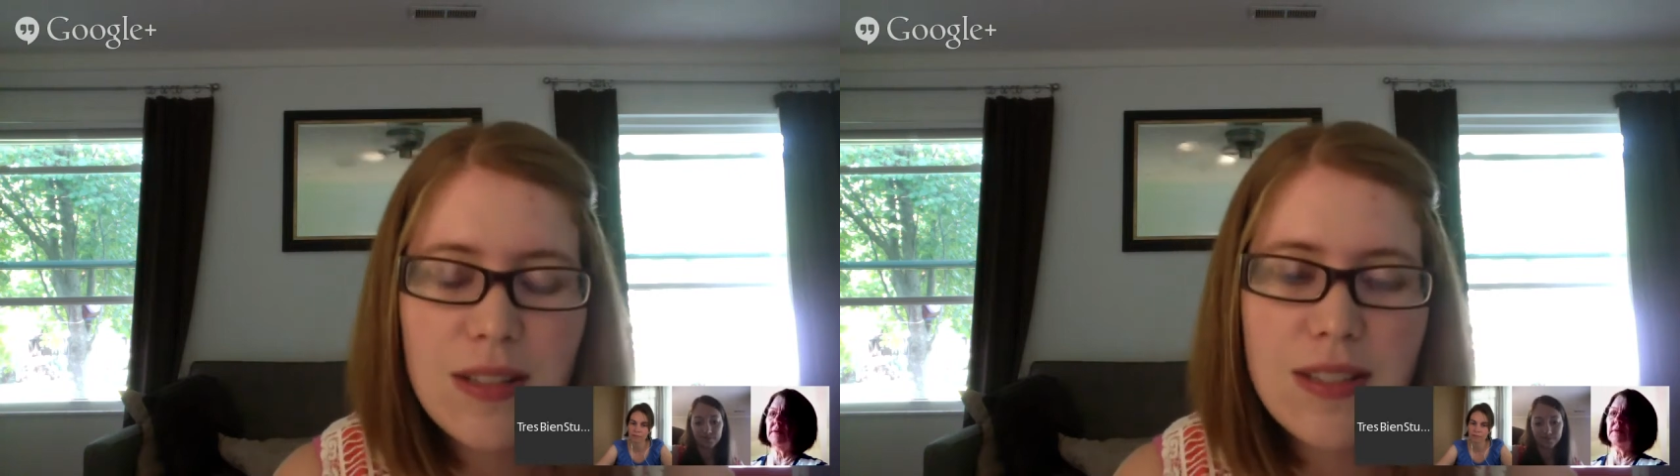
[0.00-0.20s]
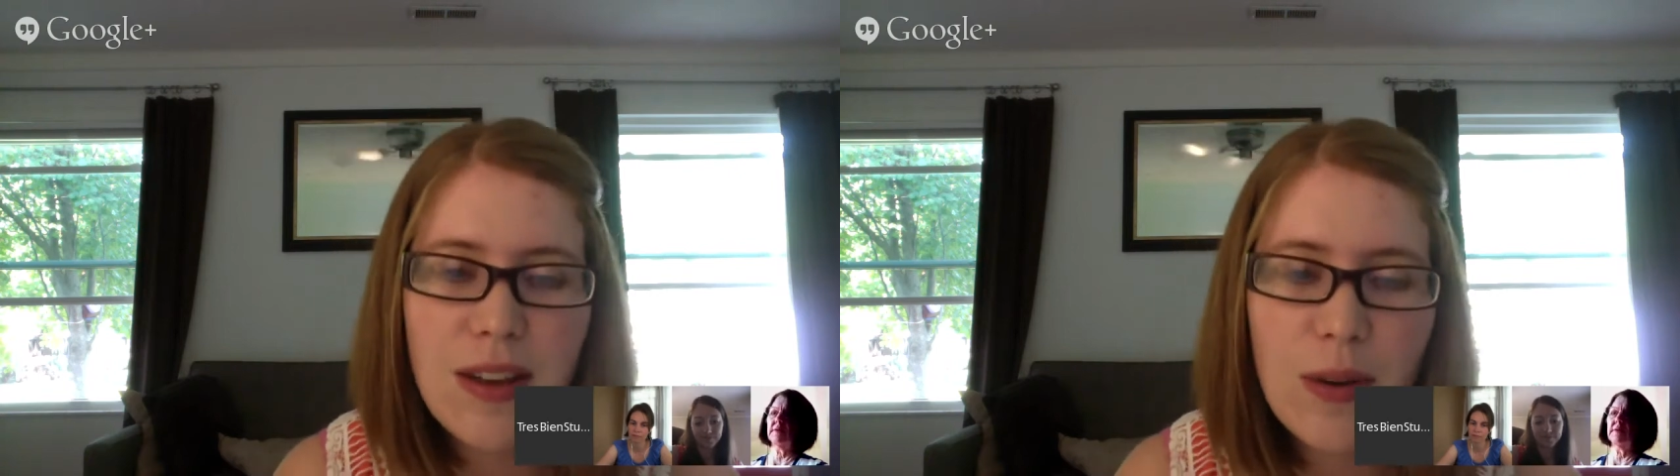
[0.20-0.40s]

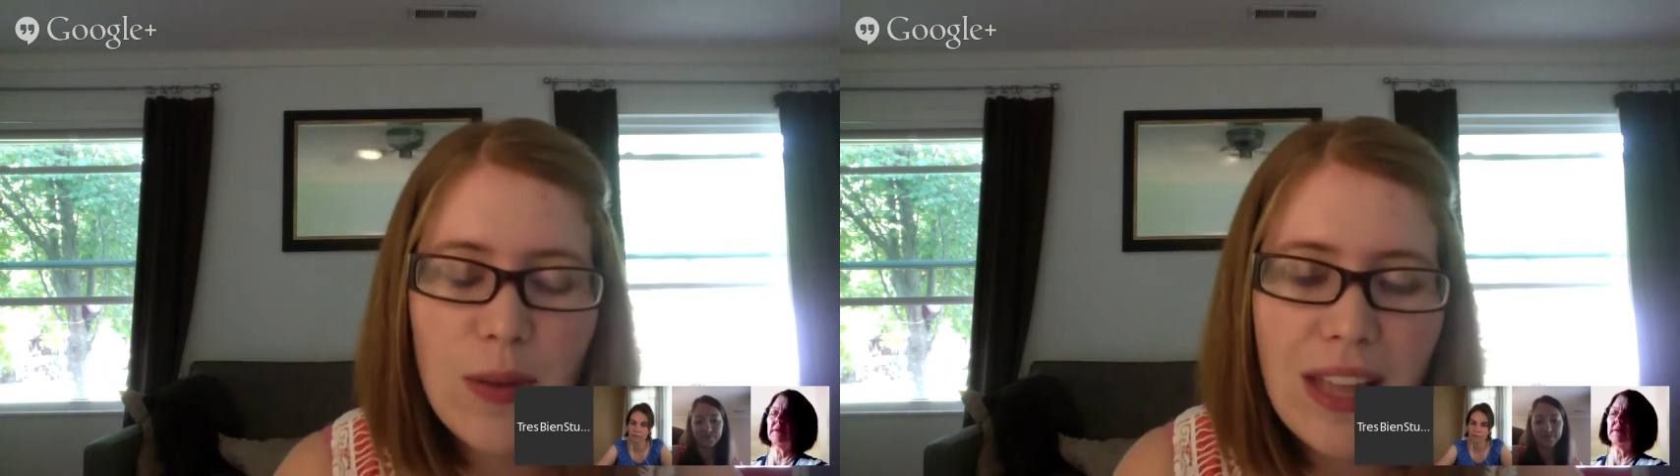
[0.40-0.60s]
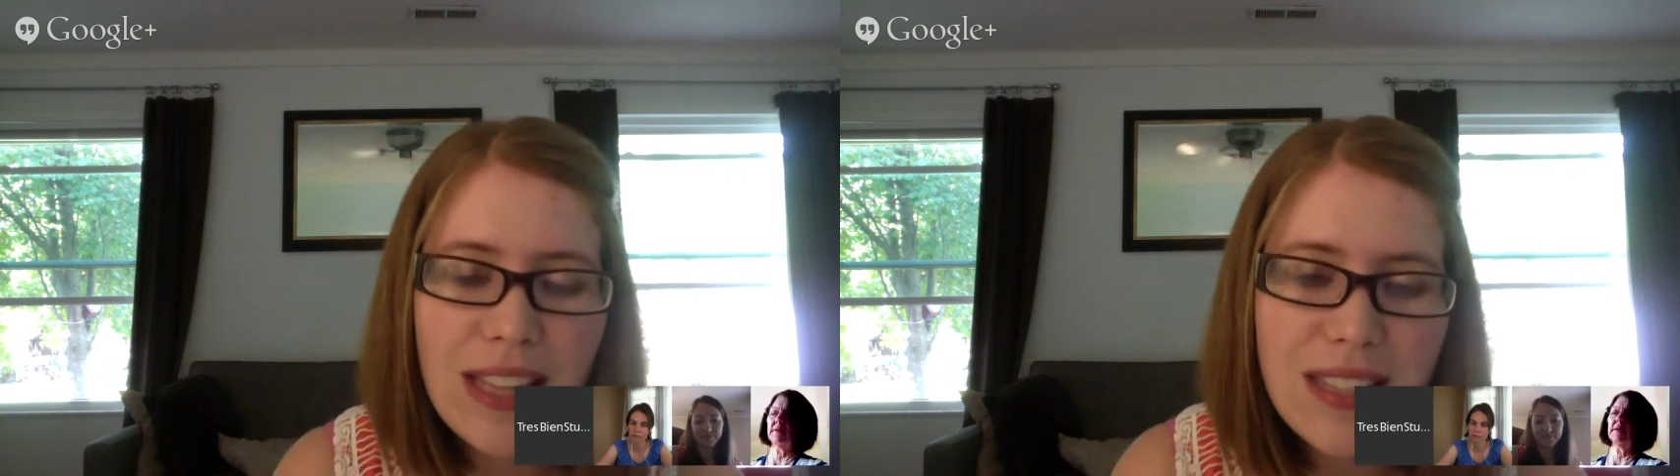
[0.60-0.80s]
So
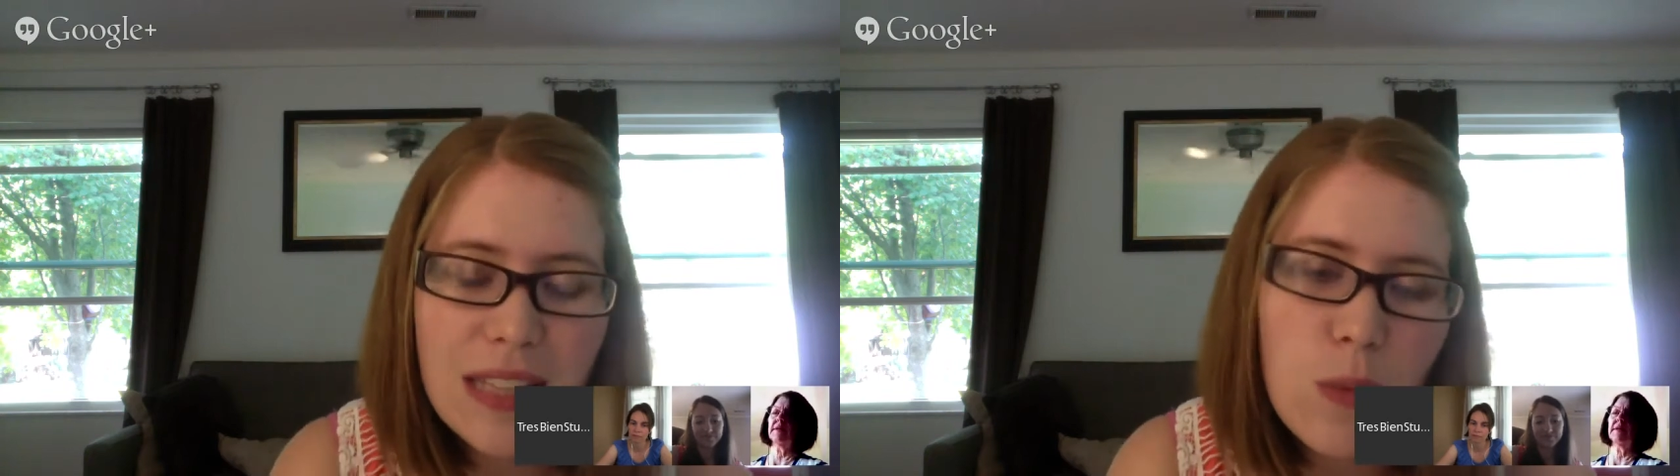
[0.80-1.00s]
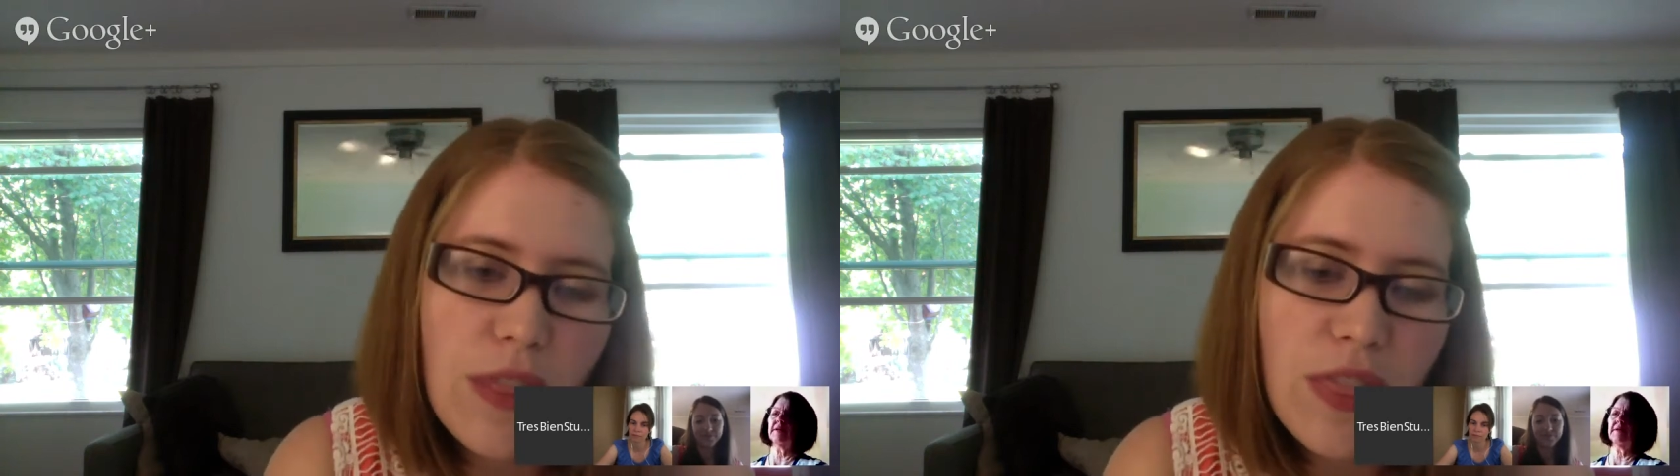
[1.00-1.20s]

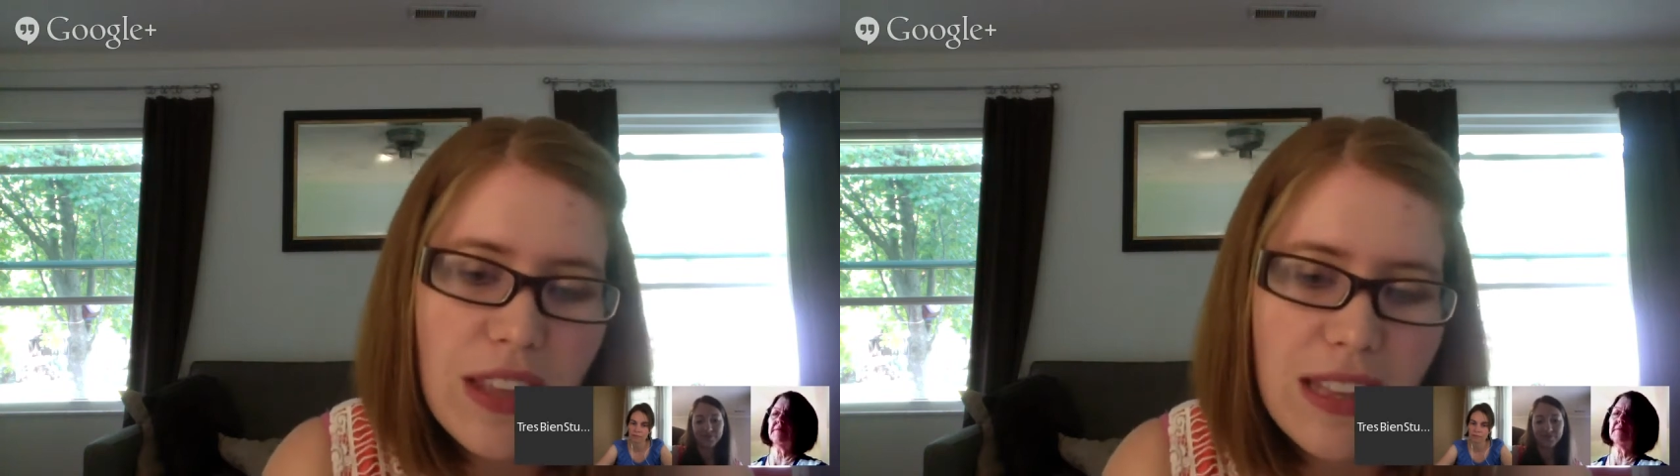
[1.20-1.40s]
that's one thing